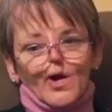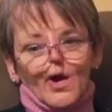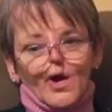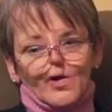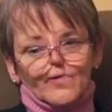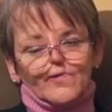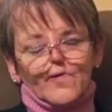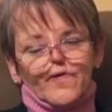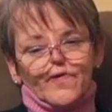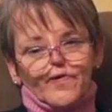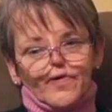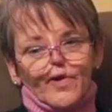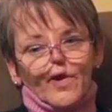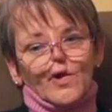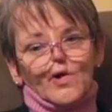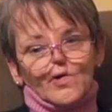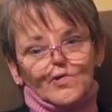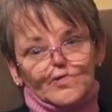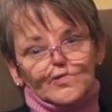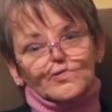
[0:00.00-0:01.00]
I was
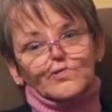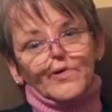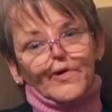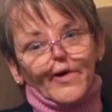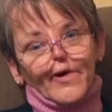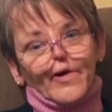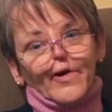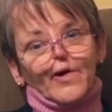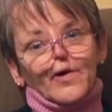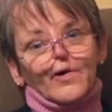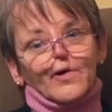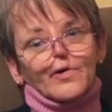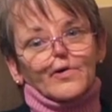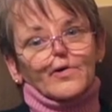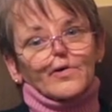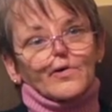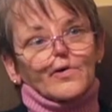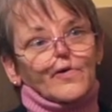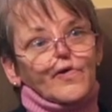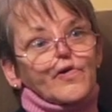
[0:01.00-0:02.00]
the only
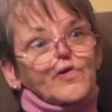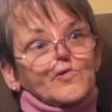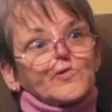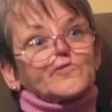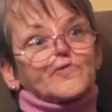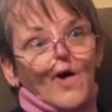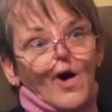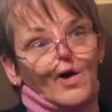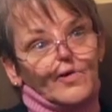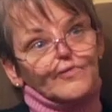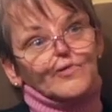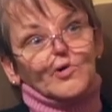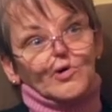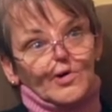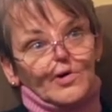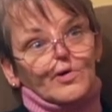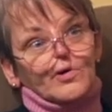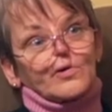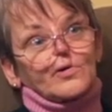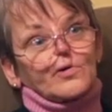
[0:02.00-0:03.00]

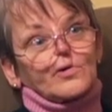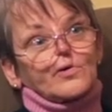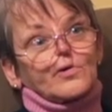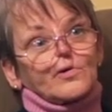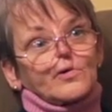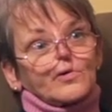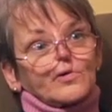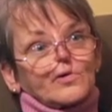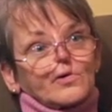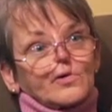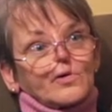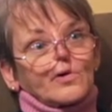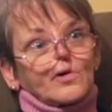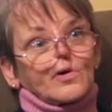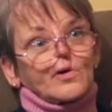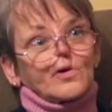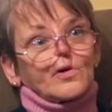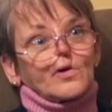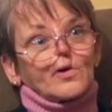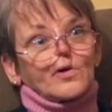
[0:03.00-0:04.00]
survivor
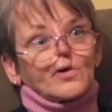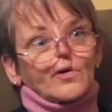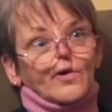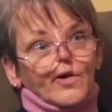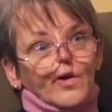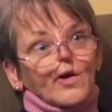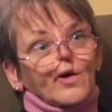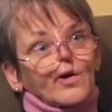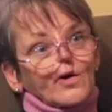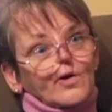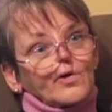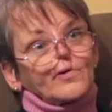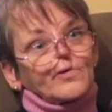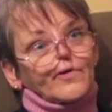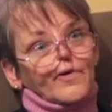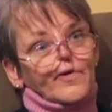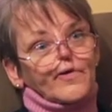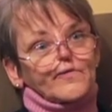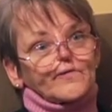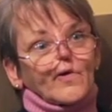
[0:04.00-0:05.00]
there
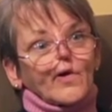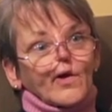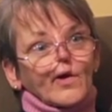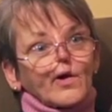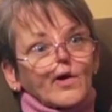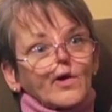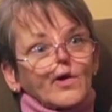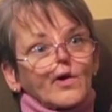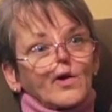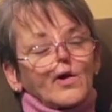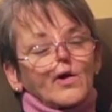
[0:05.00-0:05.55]
to speak.